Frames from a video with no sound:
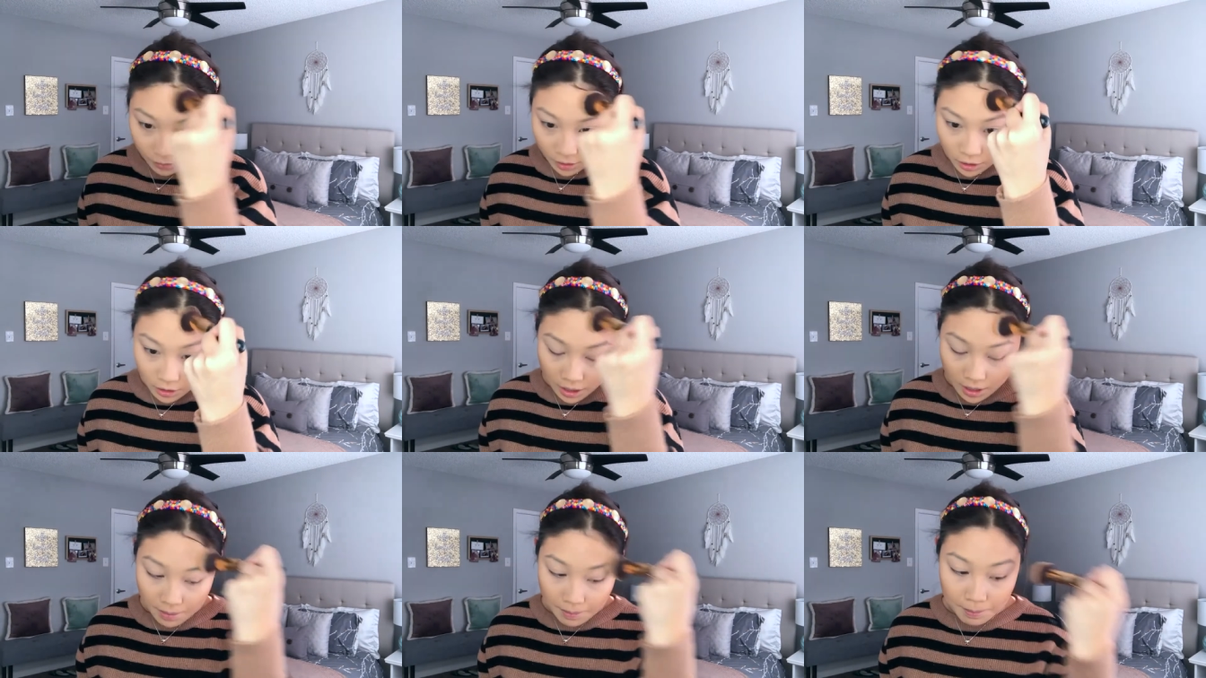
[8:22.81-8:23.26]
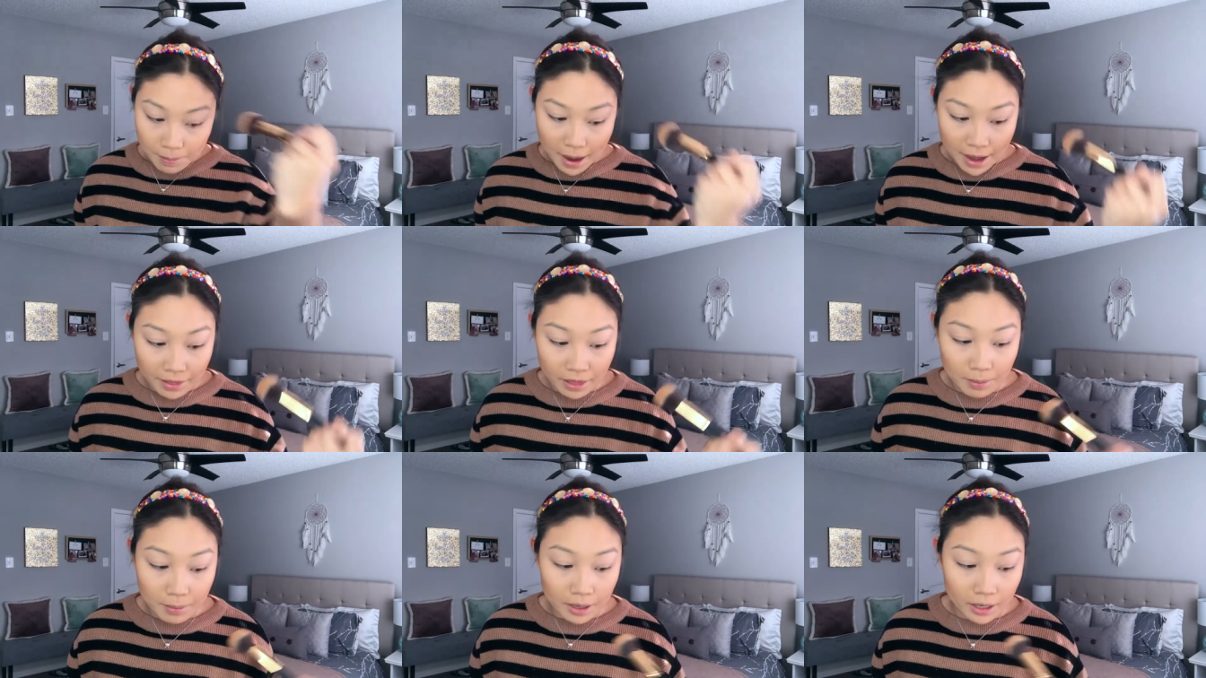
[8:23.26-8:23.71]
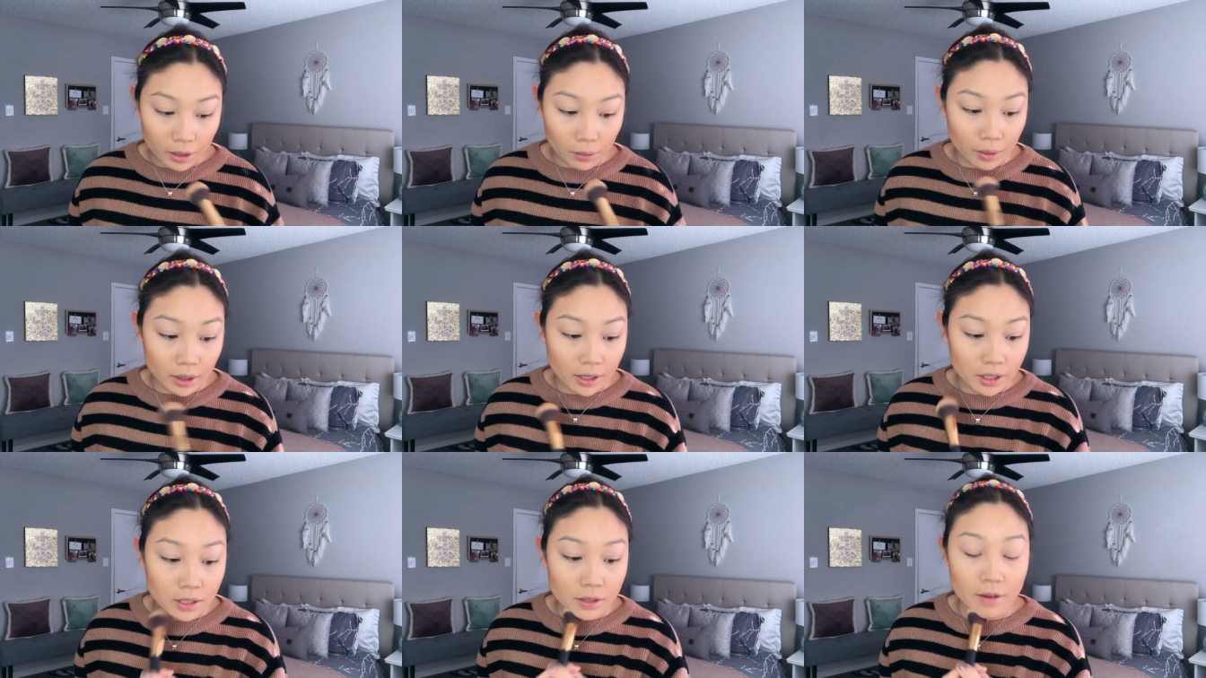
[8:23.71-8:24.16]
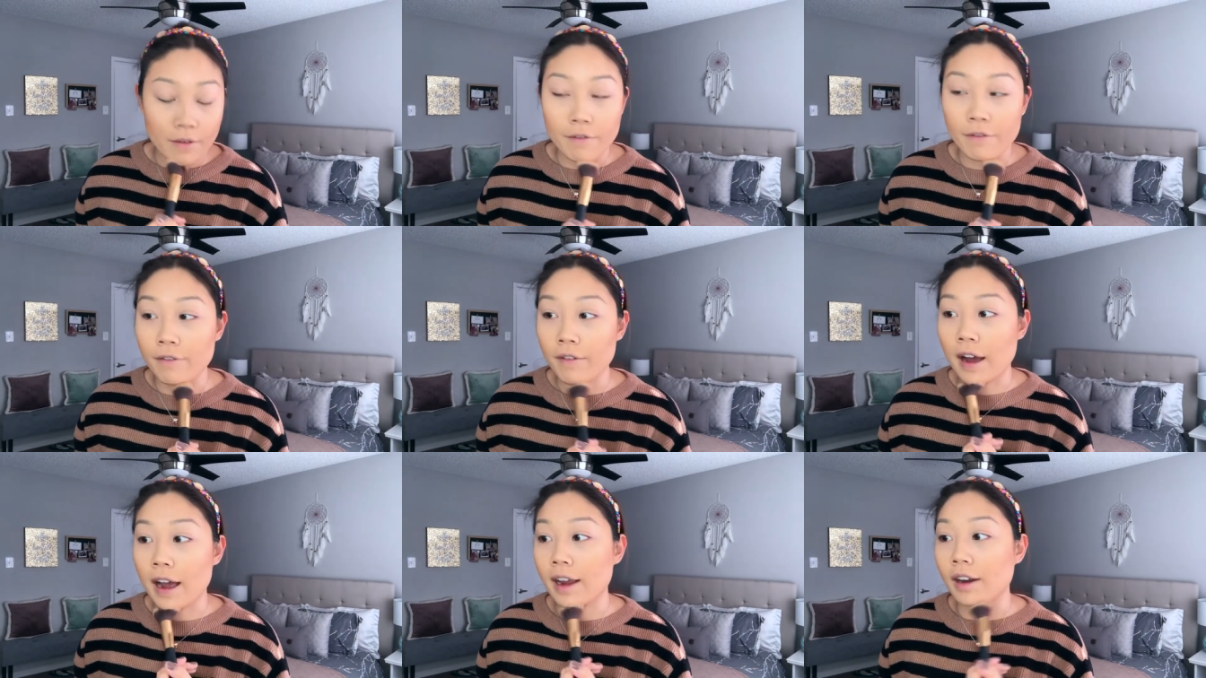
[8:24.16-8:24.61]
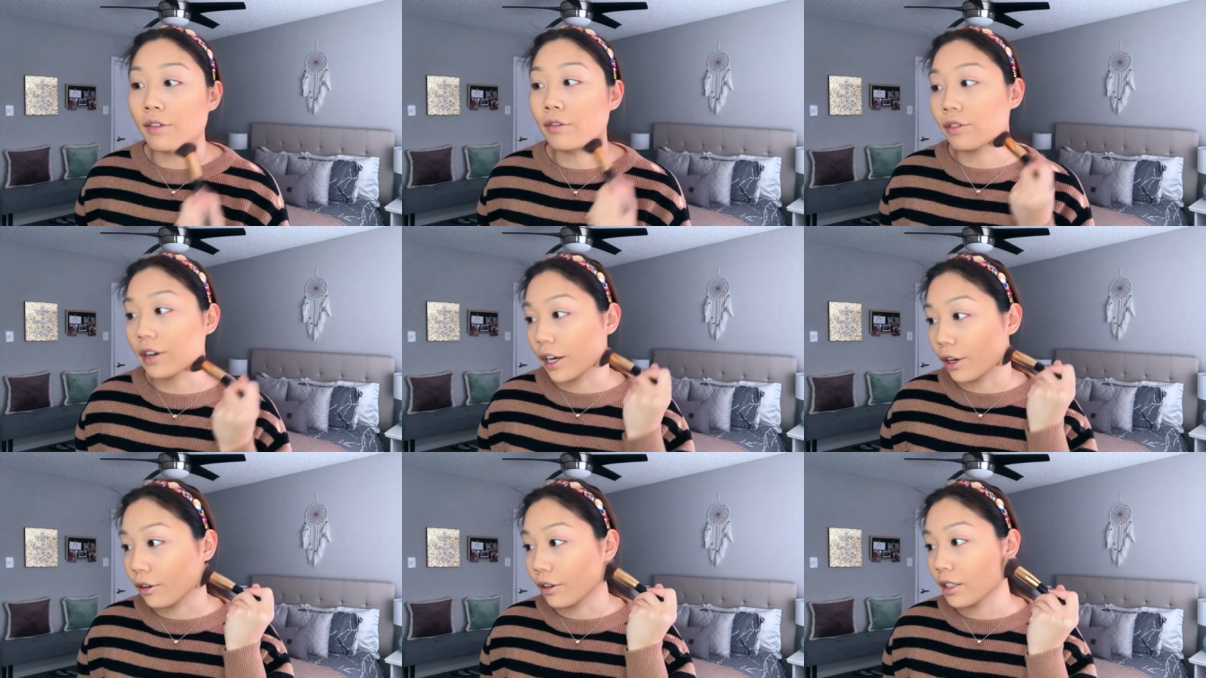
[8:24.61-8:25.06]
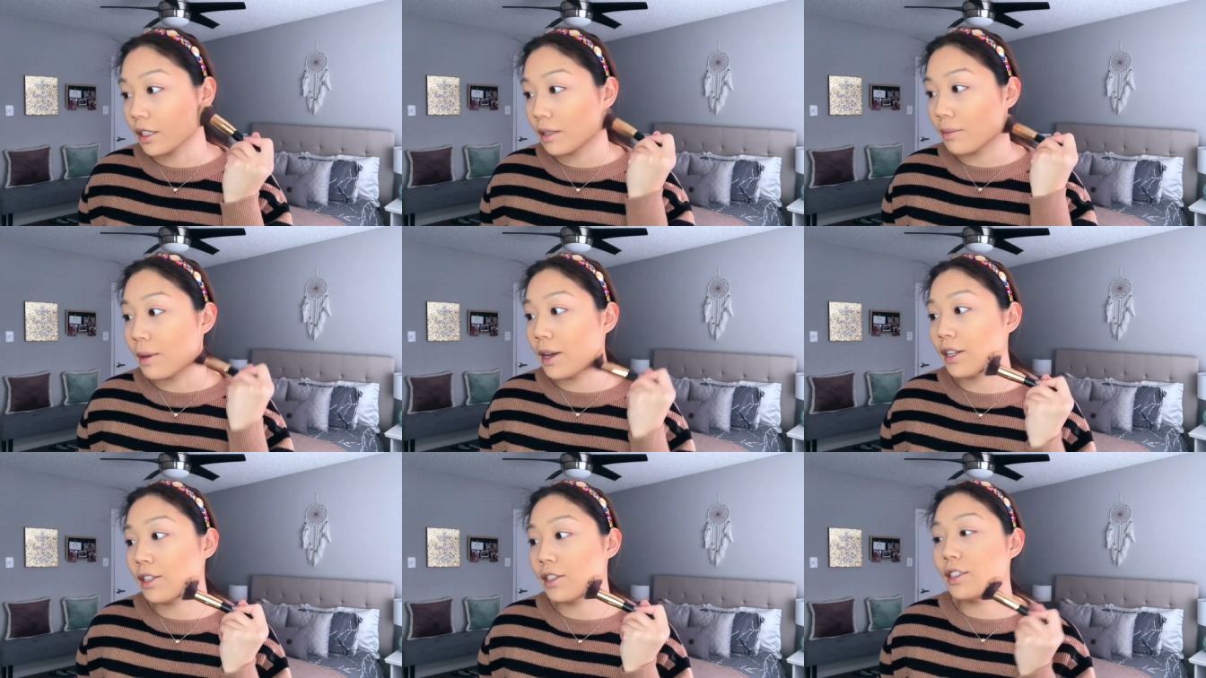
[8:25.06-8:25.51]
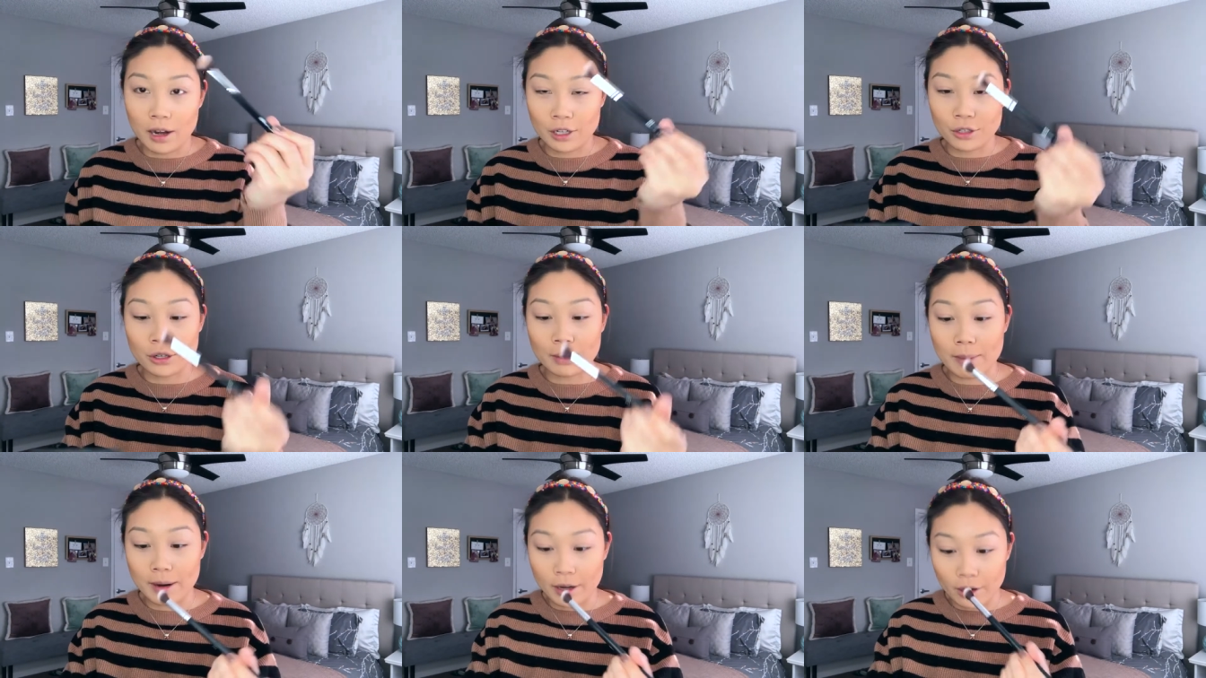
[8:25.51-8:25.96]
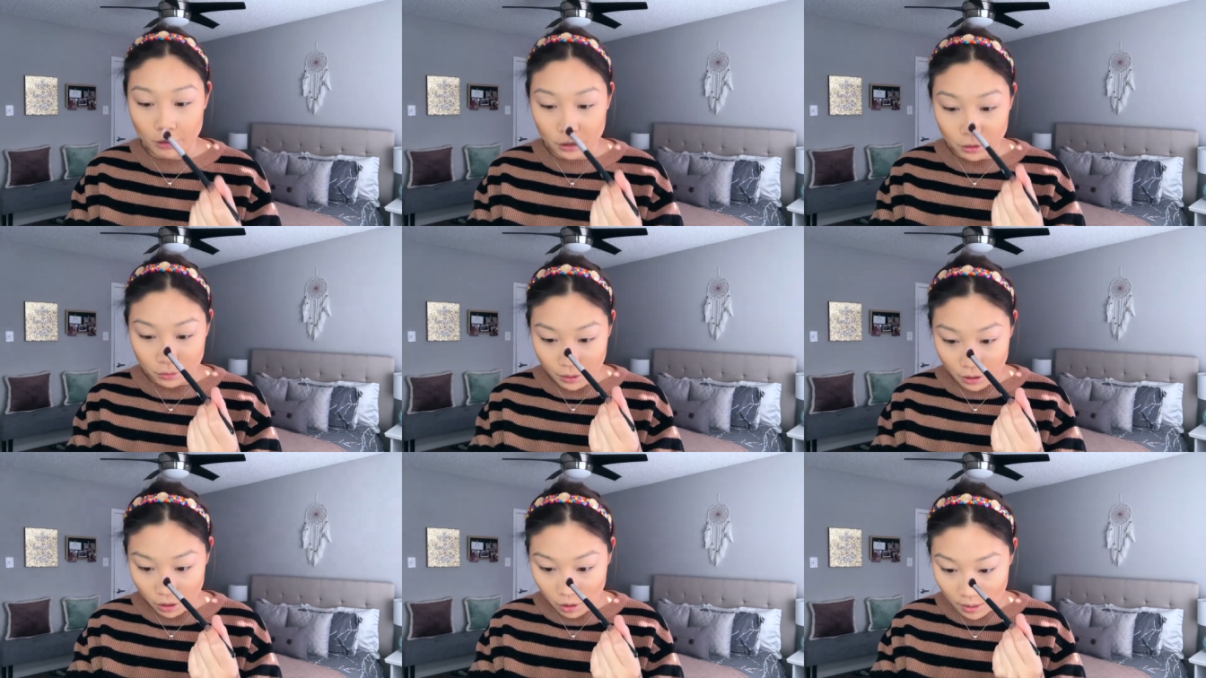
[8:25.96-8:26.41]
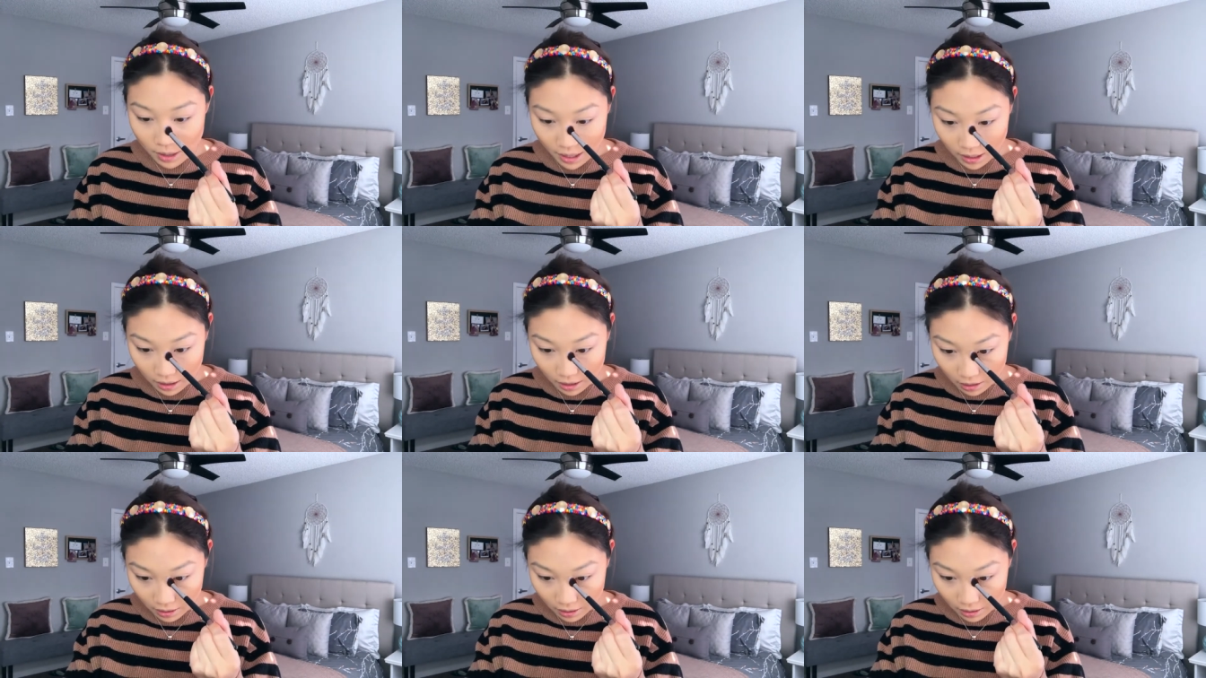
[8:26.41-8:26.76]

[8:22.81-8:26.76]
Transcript: some Bath & Body Works Fine Fragrance Mist. Contouring my nose real quick.